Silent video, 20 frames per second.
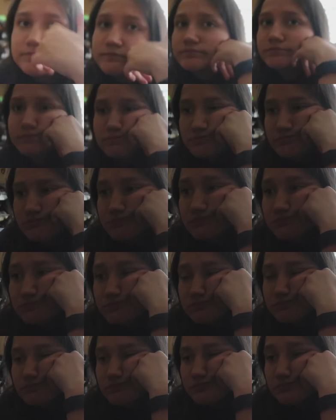
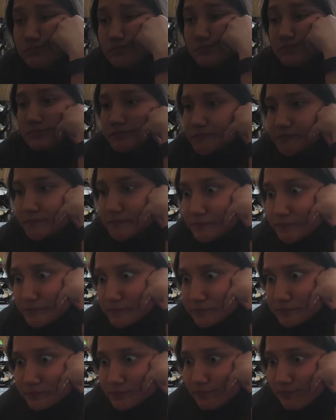
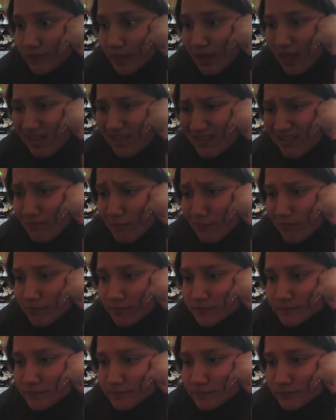
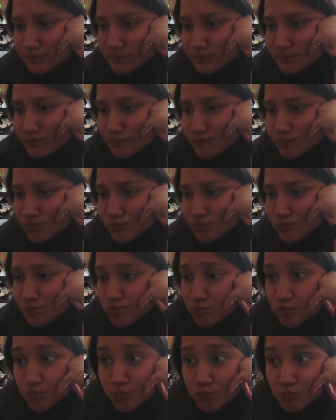
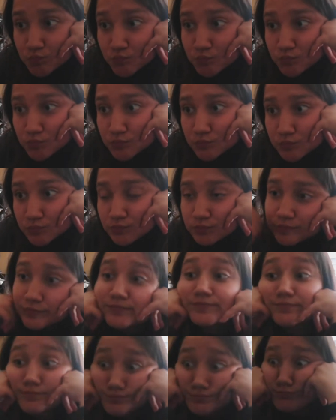
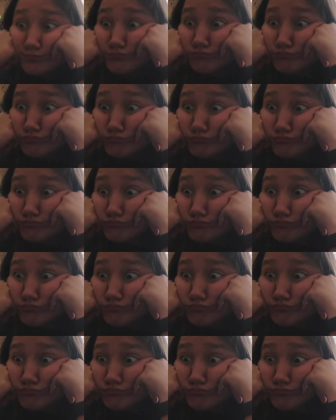
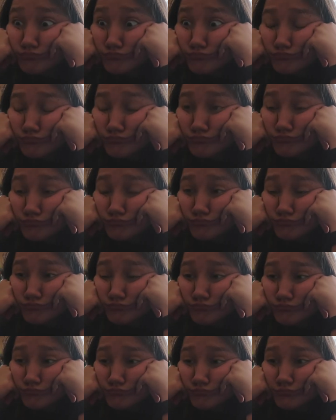
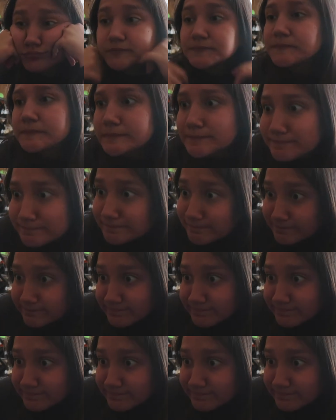Nobody speaks.